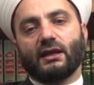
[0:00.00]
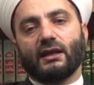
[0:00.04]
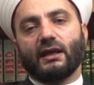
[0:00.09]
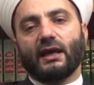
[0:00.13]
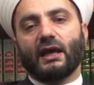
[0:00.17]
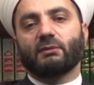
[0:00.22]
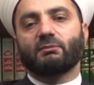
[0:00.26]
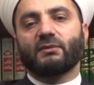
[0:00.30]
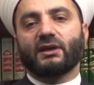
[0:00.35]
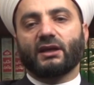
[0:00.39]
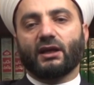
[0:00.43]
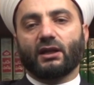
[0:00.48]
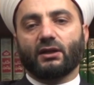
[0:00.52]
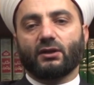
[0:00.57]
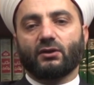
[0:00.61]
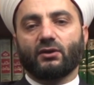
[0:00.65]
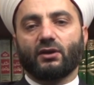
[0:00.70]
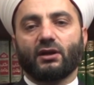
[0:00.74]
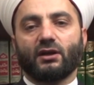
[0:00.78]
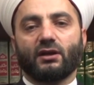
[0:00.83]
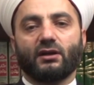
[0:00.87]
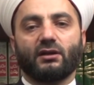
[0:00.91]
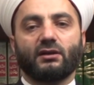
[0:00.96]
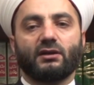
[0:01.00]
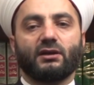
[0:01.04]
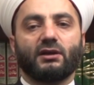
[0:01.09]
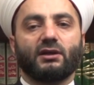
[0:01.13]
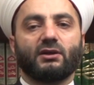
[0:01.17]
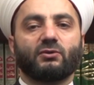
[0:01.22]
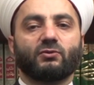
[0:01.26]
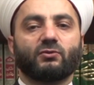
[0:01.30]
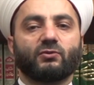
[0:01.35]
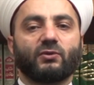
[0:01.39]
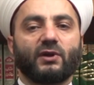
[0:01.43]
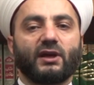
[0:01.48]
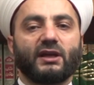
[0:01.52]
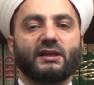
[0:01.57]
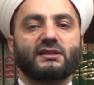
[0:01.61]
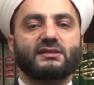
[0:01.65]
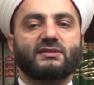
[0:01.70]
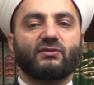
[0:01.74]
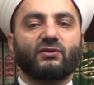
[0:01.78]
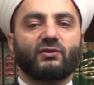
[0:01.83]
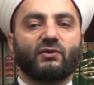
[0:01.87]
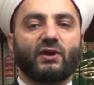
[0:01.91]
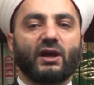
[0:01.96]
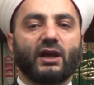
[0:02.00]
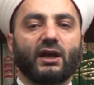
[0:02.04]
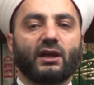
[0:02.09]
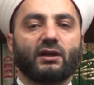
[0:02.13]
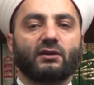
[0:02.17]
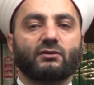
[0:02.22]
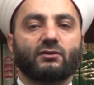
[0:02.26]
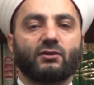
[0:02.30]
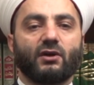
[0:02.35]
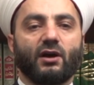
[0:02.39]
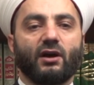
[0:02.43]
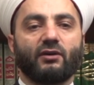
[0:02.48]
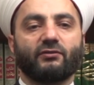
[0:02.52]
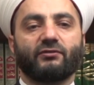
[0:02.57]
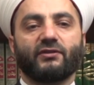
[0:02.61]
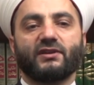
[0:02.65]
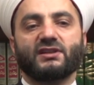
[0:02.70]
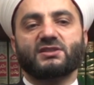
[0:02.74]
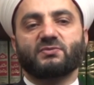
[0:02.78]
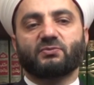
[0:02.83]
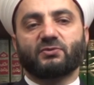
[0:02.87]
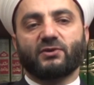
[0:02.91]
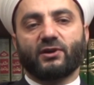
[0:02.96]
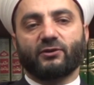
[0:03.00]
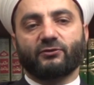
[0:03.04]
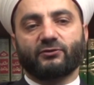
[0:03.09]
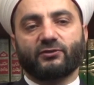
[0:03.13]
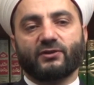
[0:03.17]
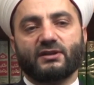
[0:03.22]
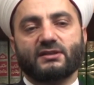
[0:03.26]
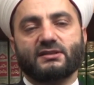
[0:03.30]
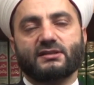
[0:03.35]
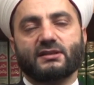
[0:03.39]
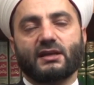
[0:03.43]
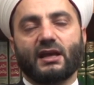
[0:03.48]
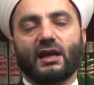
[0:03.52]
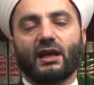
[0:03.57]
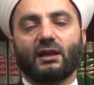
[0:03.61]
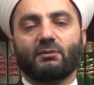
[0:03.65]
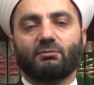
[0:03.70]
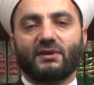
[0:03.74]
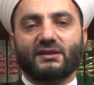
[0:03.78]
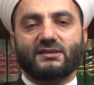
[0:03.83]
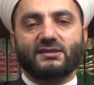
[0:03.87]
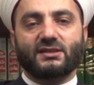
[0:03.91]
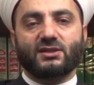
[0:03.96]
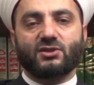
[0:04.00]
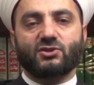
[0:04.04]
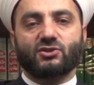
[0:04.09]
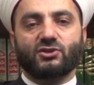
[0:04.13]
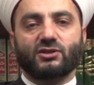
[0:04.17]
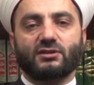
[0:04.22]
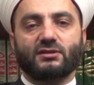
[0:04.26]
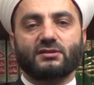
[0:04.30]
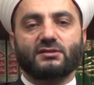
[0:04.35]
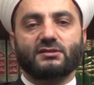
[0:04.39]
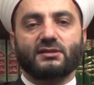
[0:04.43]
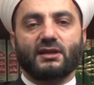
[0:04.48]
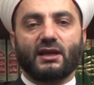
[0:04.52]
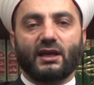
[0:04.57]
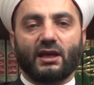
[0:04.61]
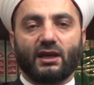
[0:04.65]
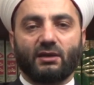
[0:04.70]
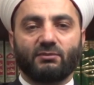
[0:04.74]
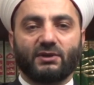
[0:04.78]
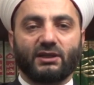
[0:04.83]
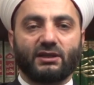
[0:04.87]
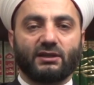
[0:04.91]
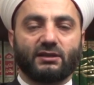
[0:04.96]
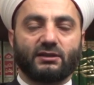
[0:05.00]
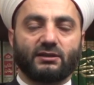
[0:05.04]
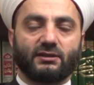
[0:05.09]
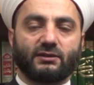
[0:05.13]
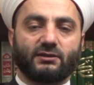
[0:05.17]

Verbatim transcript: and may Allah raise the rank of his prophets and messengers. Ameen.